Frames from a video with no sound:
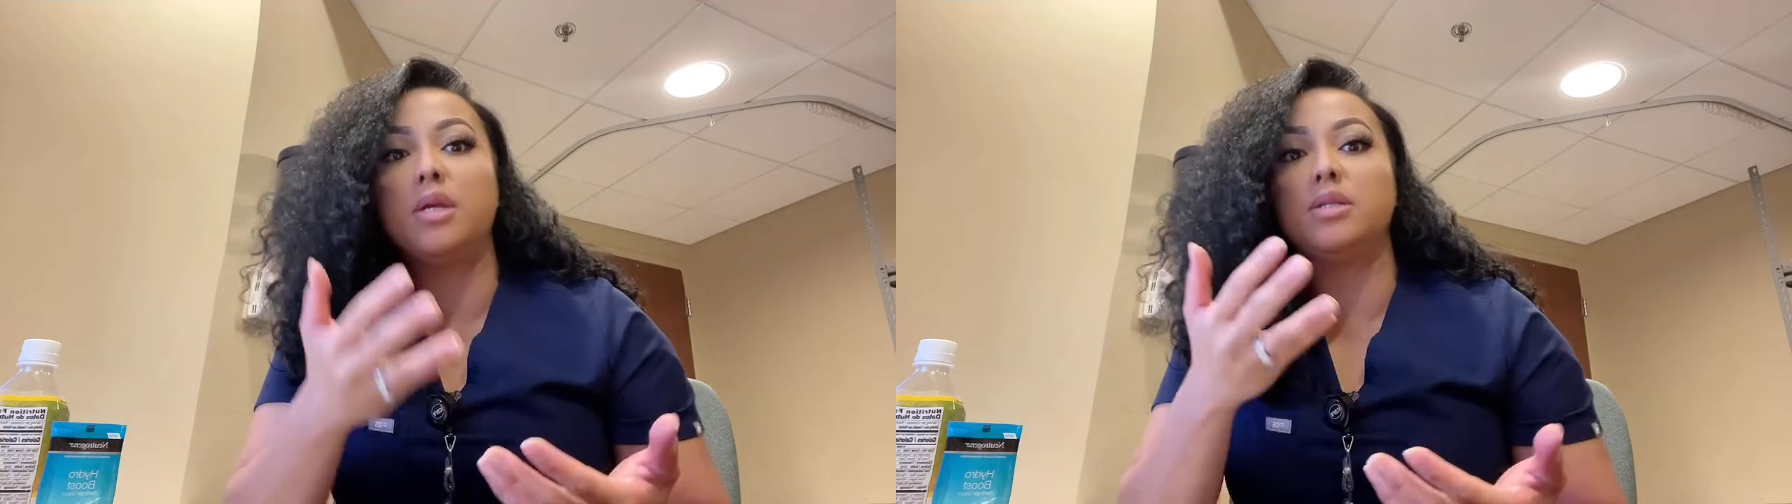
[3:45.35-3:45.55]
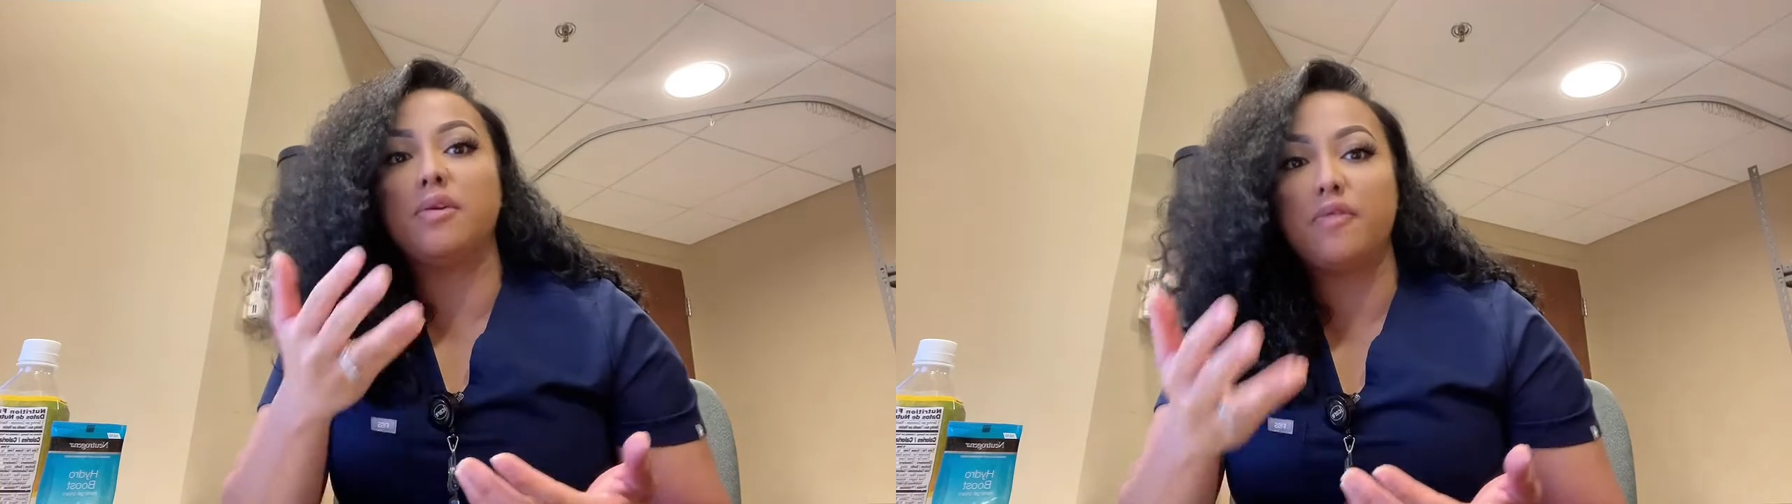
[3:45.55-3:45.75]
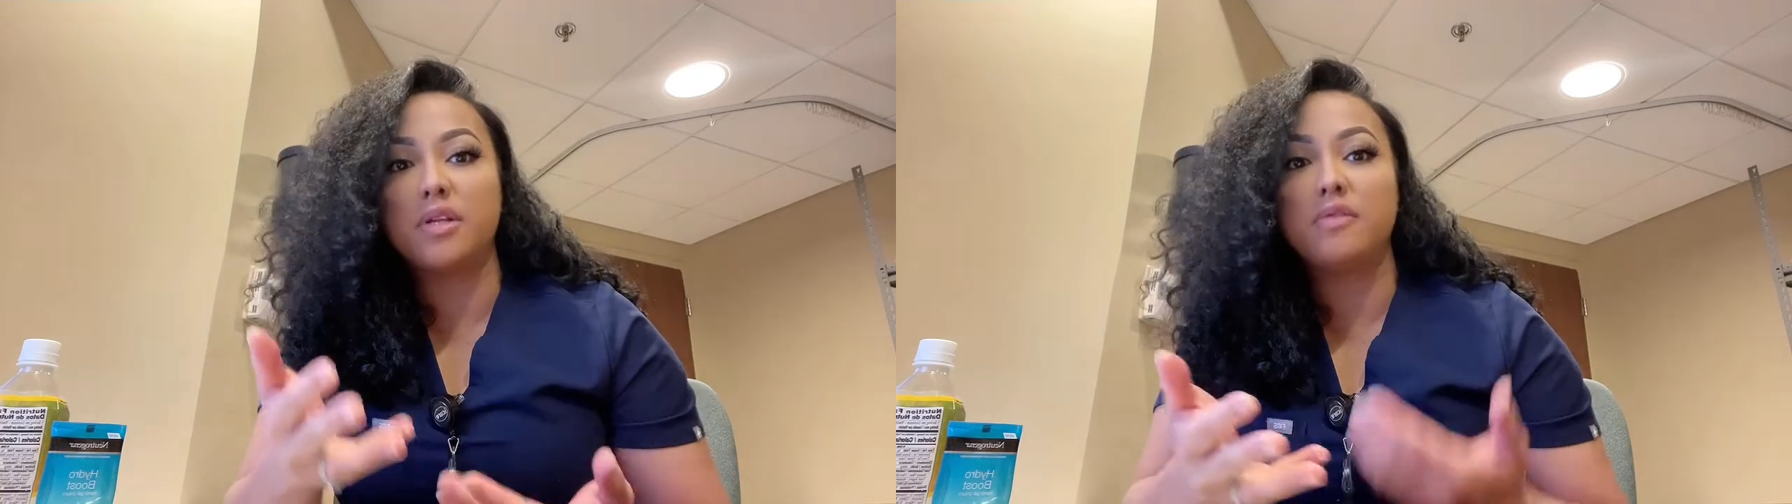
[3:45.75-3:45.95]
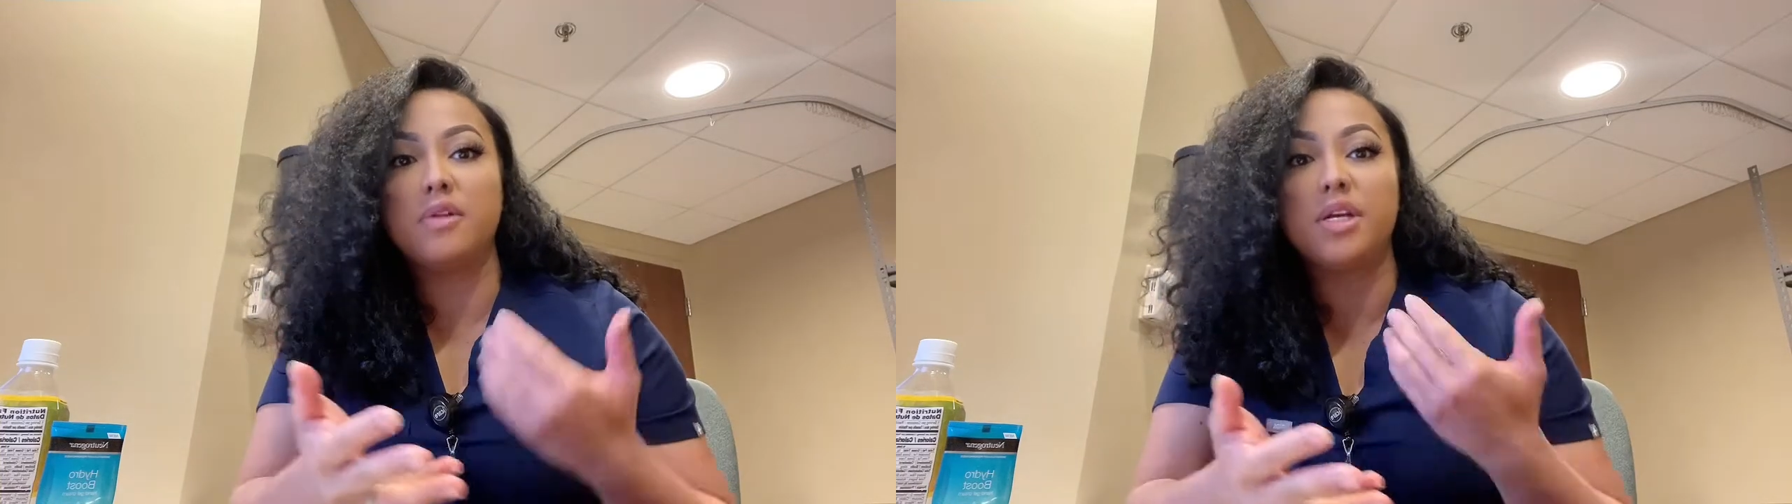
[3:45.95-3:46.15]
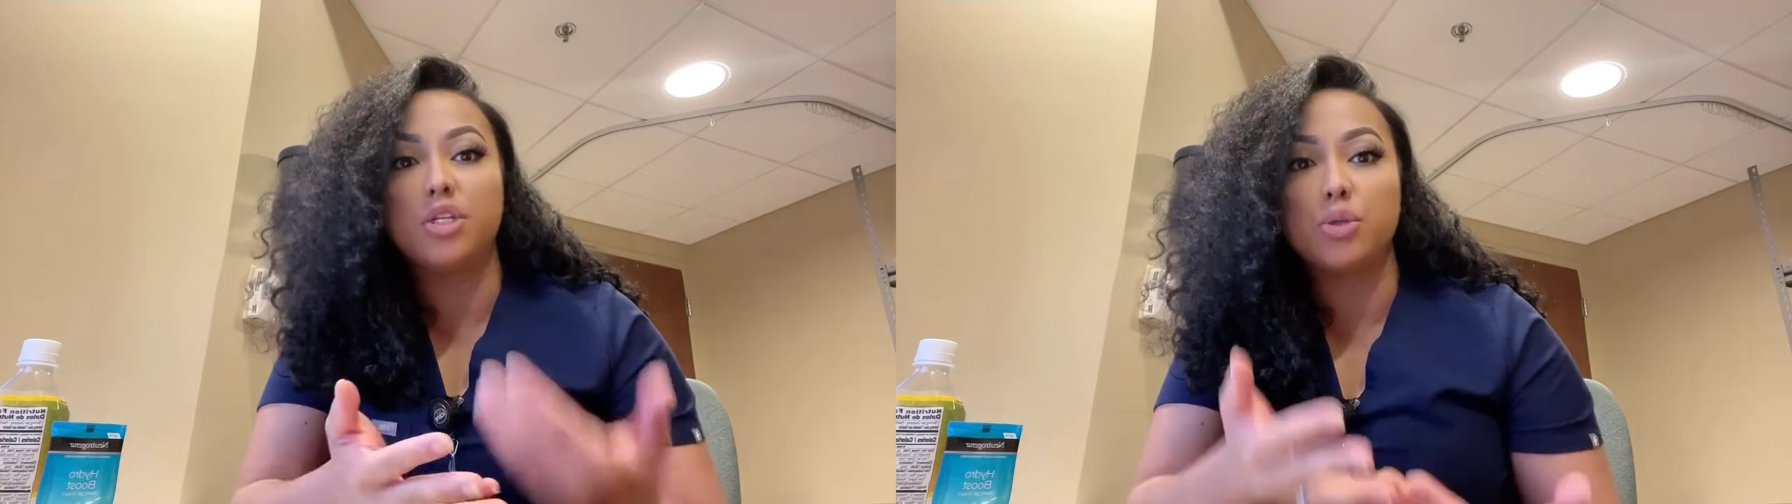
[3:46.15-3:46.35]
to effectively
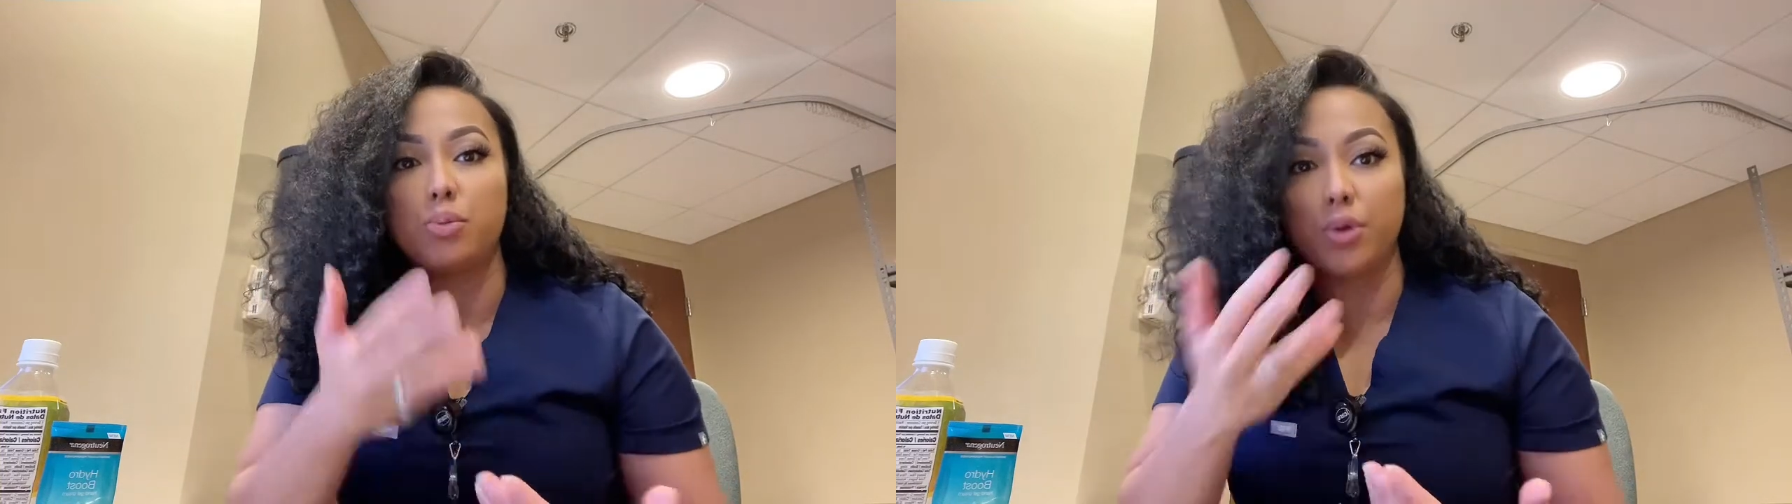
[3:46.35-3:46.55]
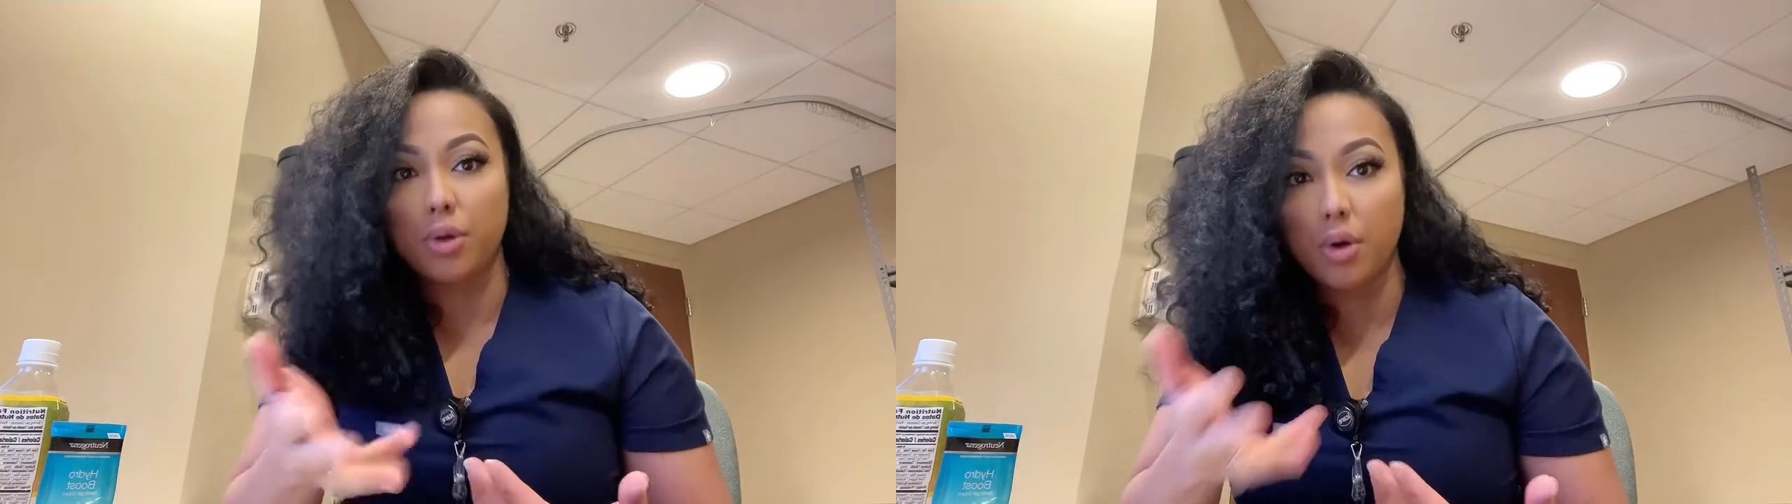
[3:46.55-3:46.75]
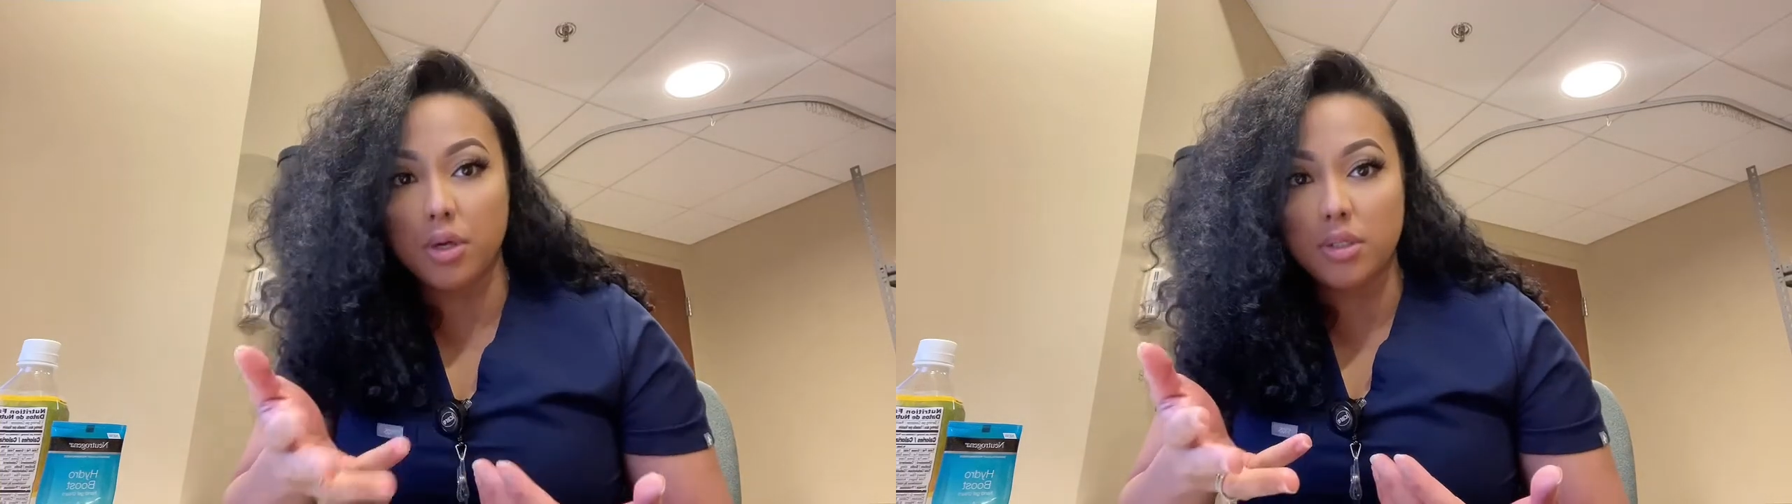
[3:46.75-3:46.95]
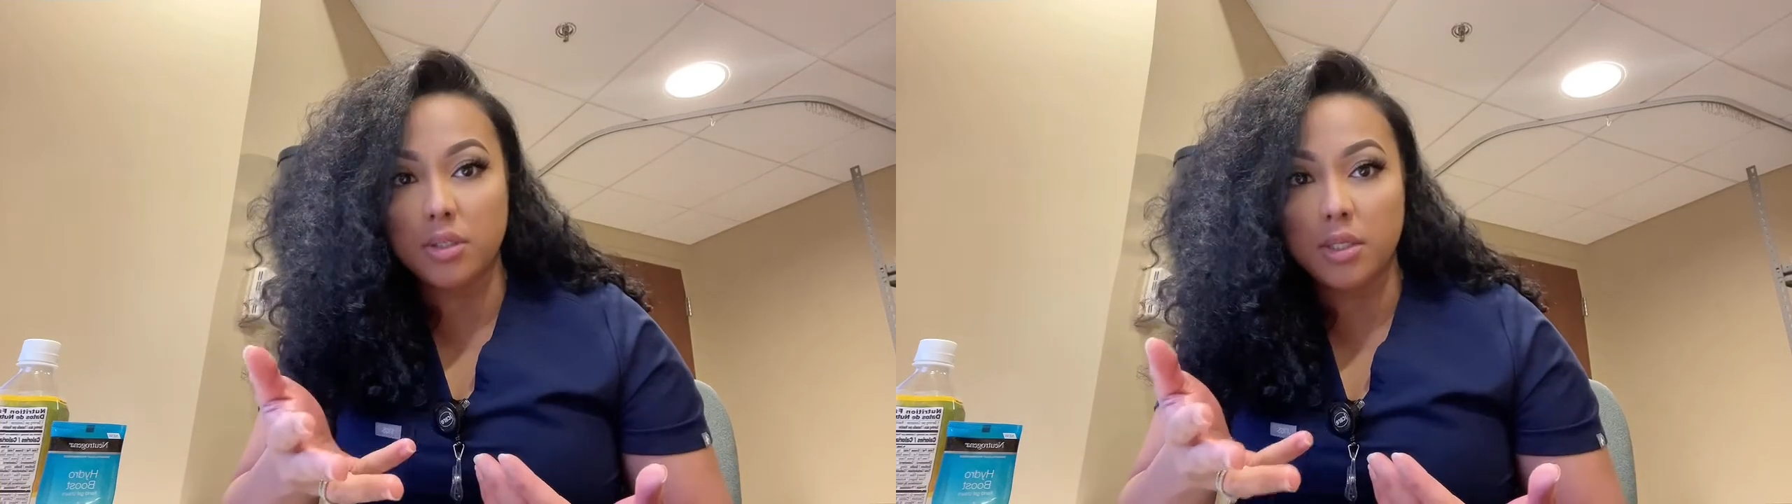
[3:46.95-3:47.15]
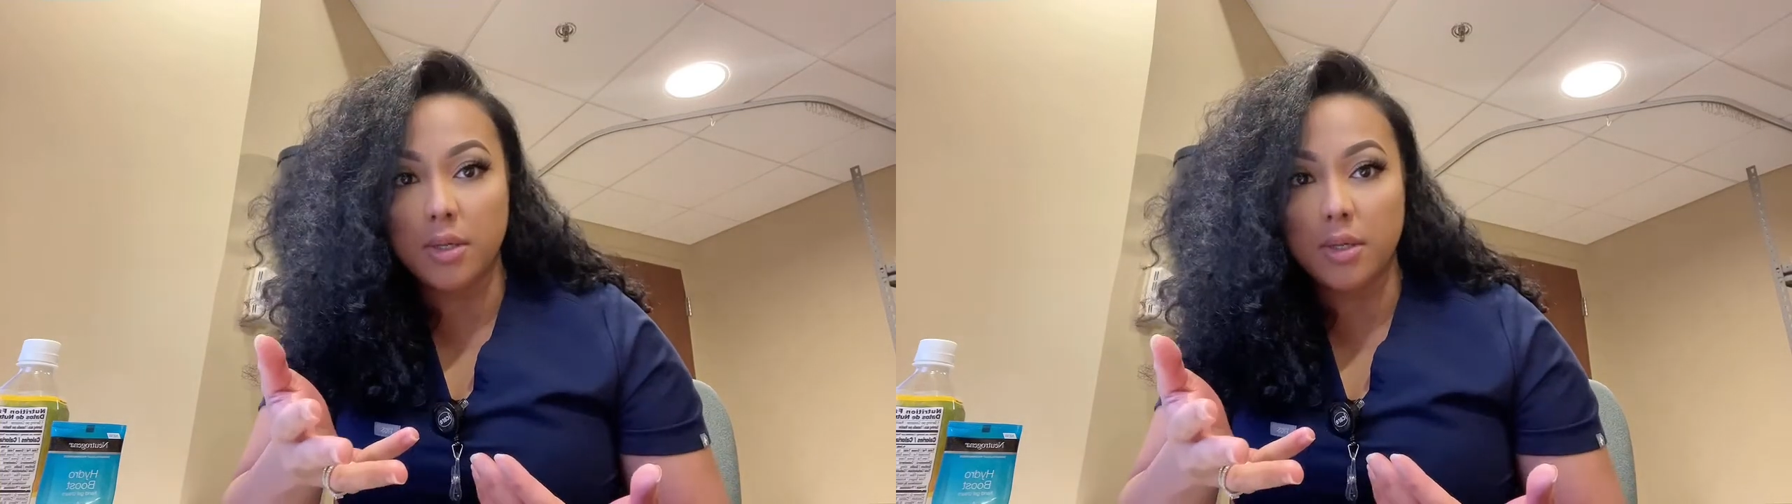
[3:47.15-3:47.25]
get your point across